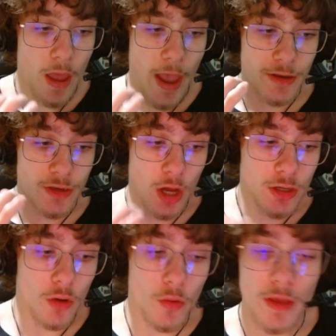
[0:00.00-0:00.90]
A
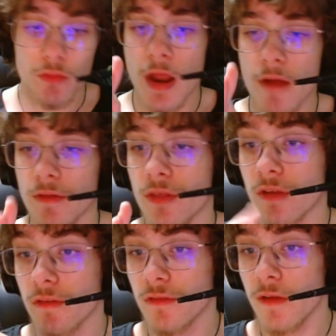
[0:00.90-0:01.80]
Nundo is when everything
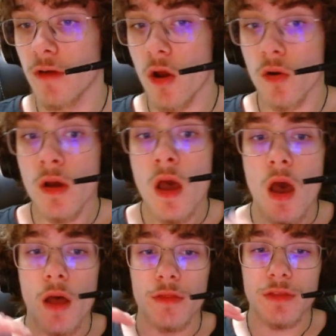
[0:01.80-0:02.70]
is 0.
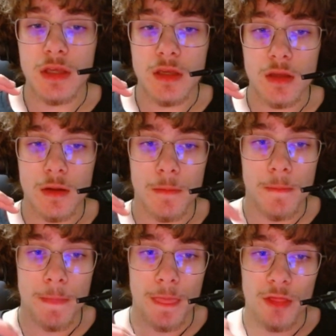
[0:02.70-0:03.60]
The
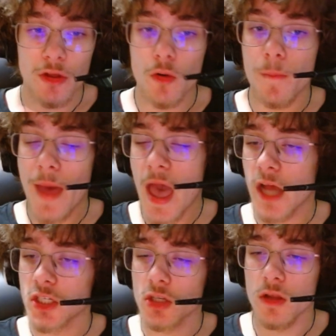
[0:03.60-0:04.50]
little
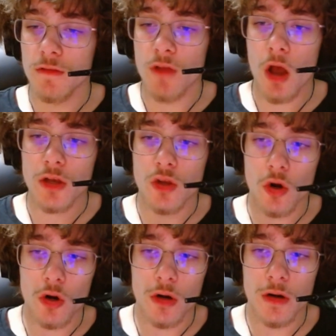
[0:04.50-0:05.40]
badge does not
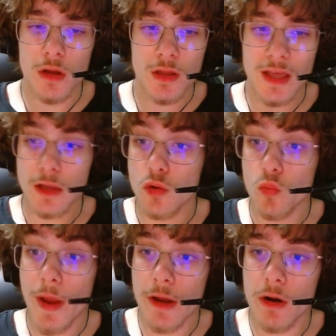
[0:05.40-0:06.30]
turn like
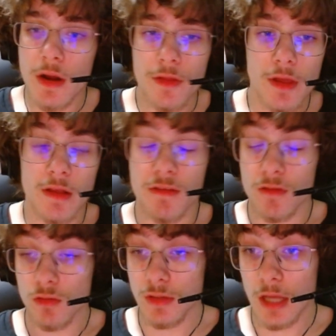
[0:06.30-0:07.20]
gray or anything. It's
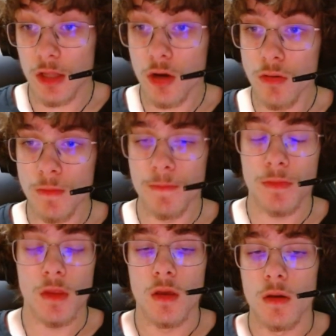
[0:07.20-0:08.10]
still yellow.
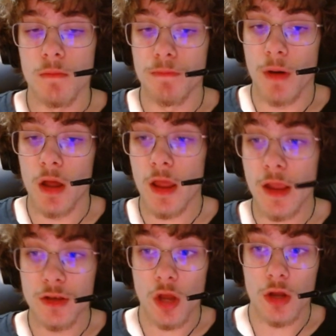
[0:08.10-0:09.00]
But a
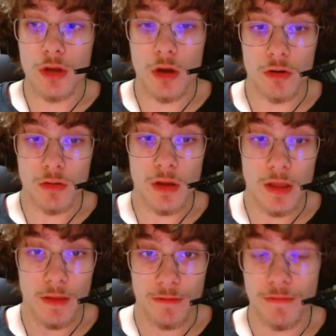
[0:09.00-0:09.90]
Nundo
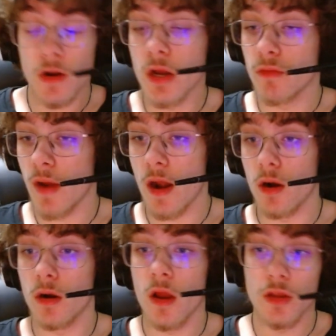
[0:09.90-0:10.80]
is very
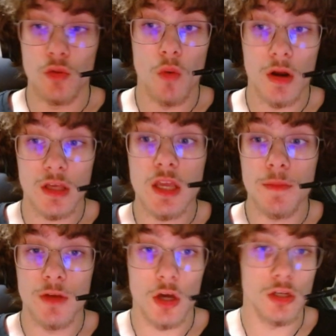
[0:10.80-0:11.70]
rare. You want to keep
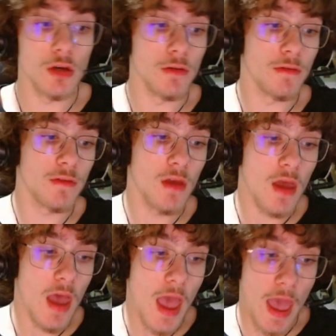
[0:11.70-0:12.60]
Nundos
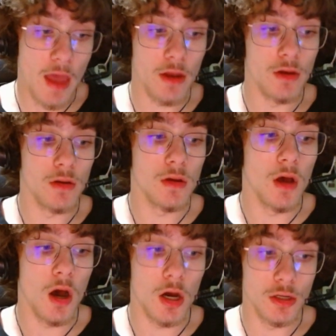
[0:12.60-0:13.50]
and
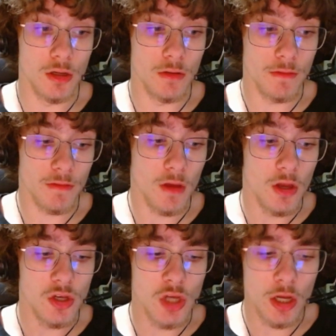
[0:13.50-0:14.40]
Hundos.
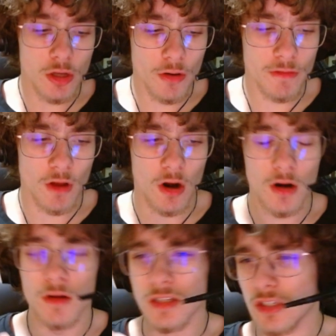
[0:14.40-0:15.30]
Nundos
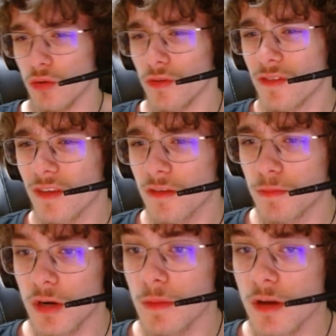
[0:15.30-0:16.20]
are useless
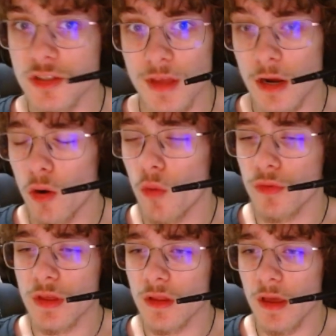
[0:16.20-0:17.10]
pretty much. They are
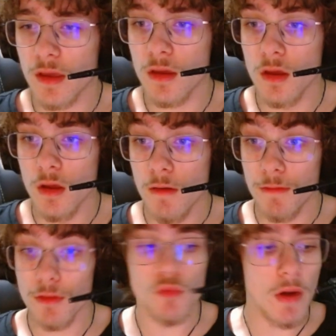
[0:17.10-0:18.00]
only like
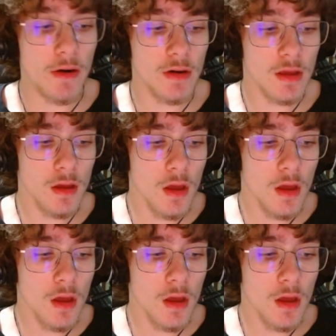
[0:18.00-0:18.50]
for the rarity.